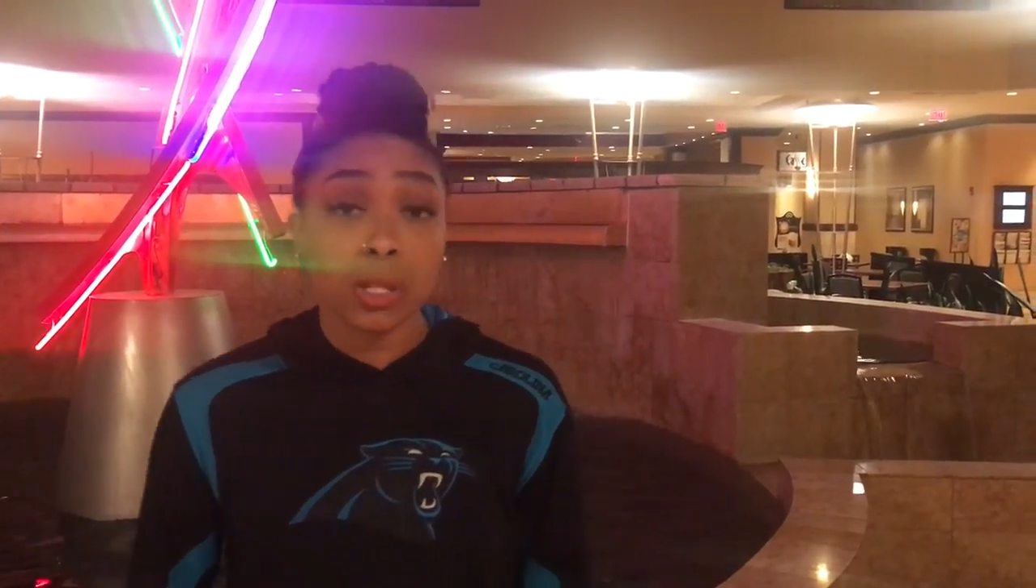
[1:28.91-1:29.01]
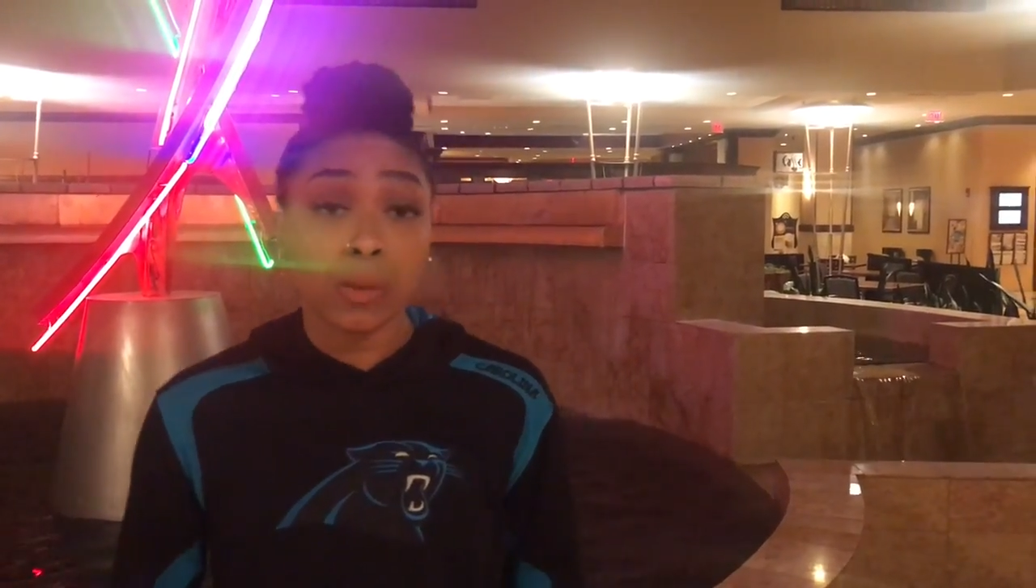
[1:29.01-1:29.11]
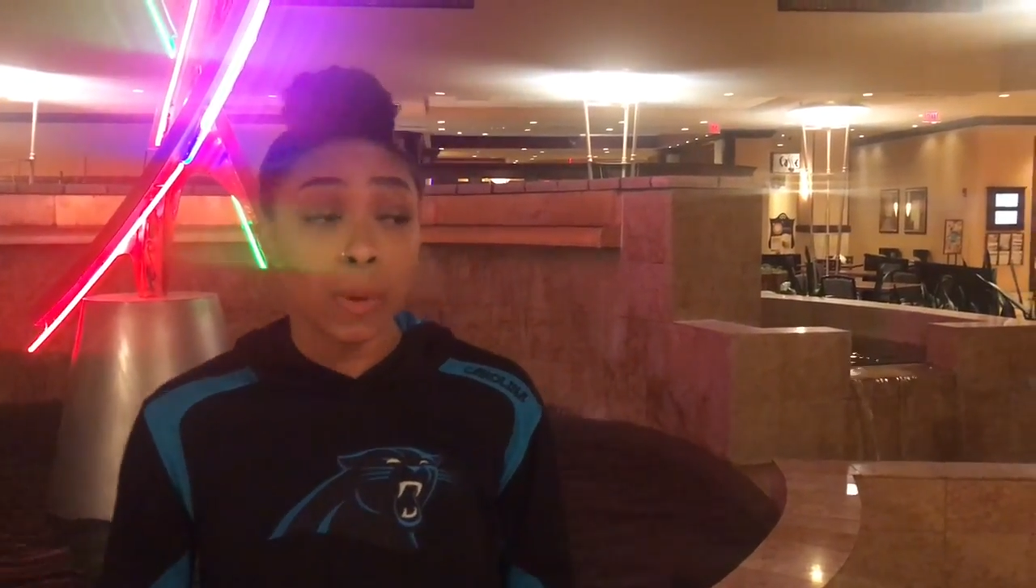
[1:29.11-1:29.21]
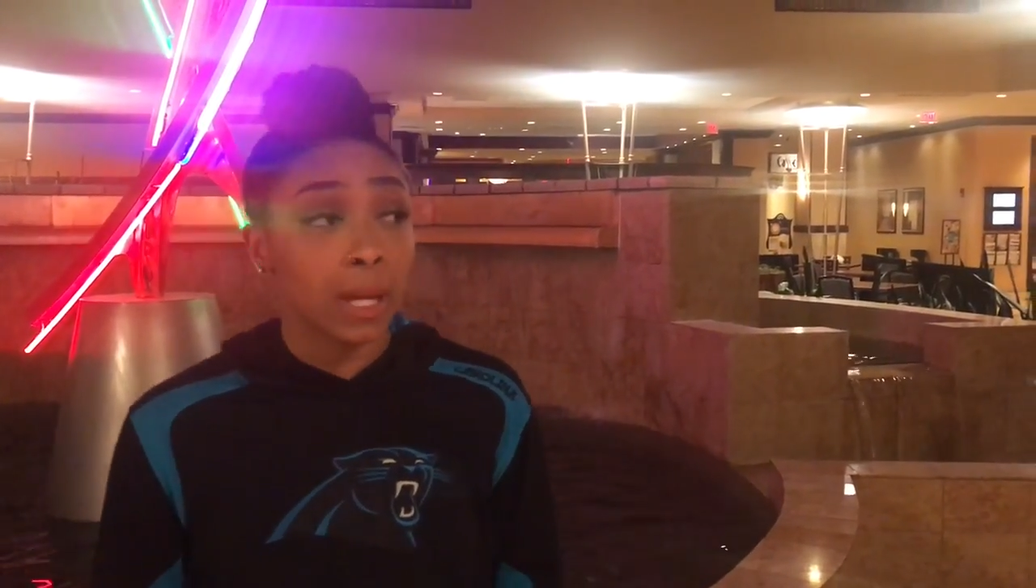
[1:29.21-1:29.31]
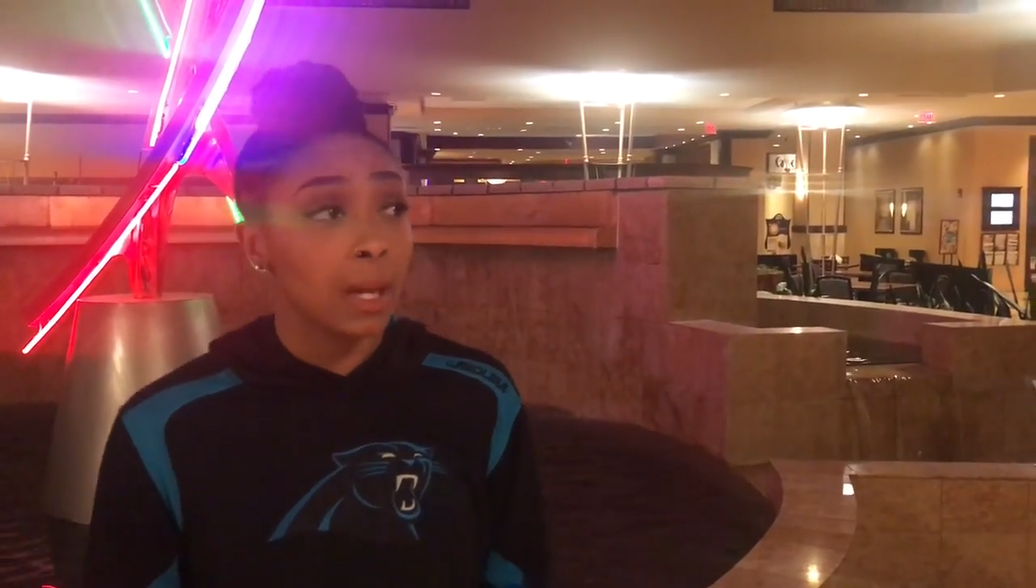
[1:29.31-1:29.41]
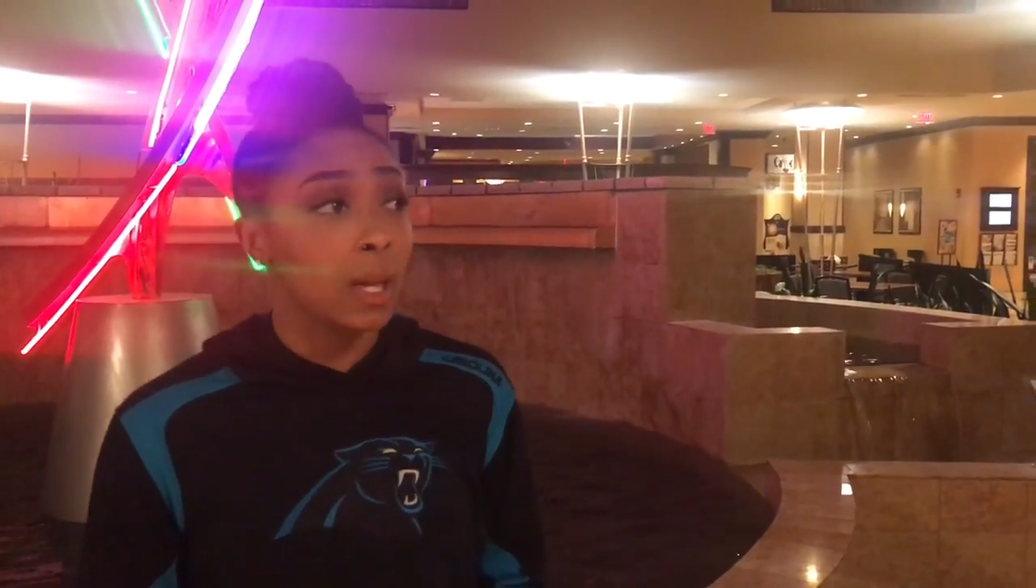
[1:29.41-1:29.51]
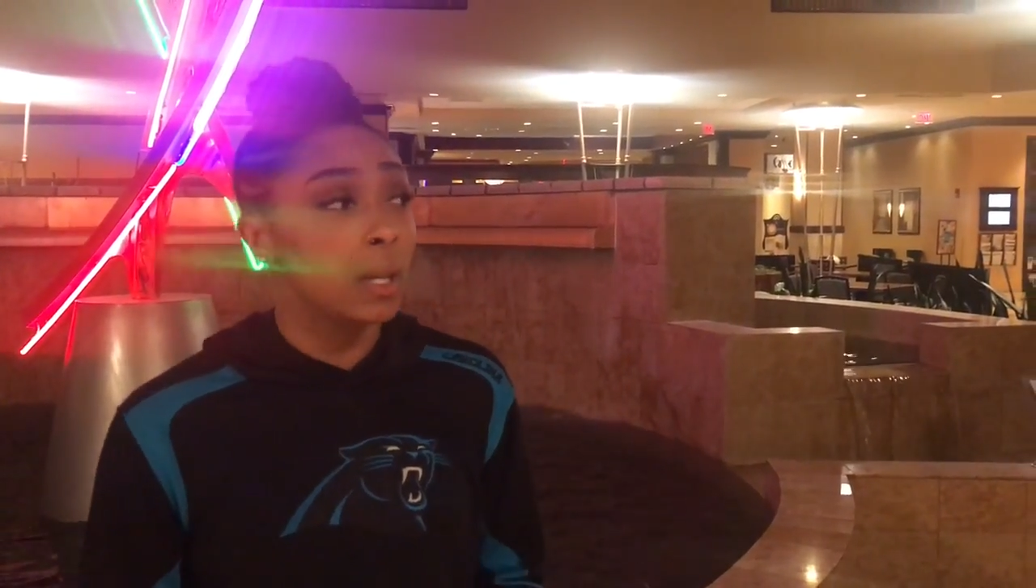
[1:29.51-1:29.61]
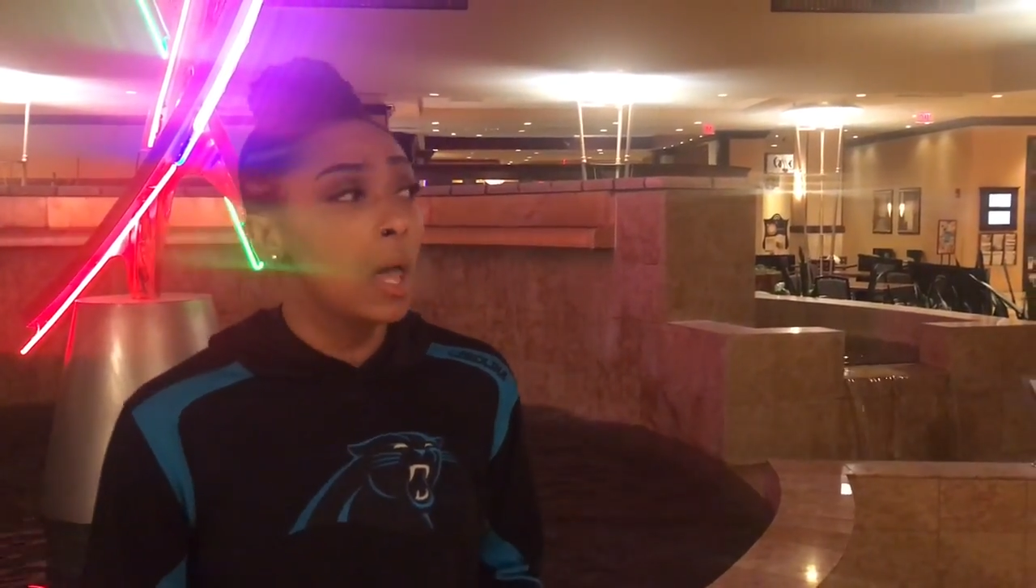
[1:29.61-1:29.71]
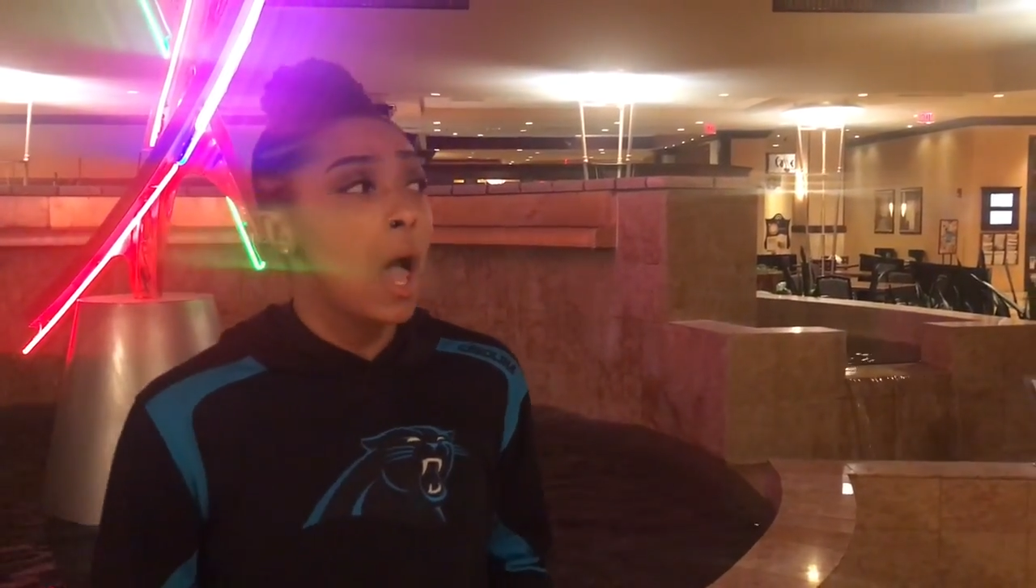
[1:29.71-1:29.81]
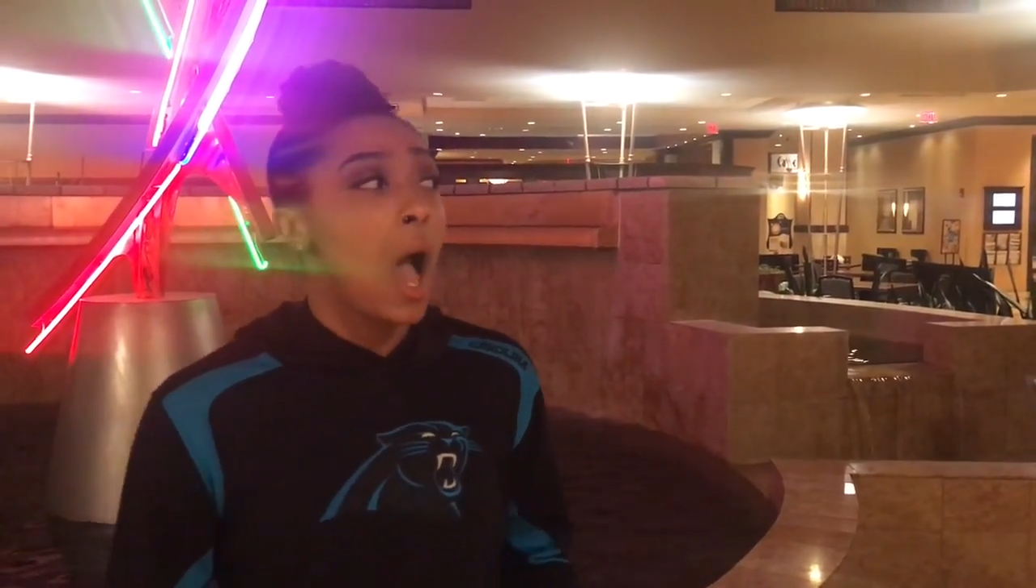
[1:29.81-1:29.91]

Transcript: this weekend.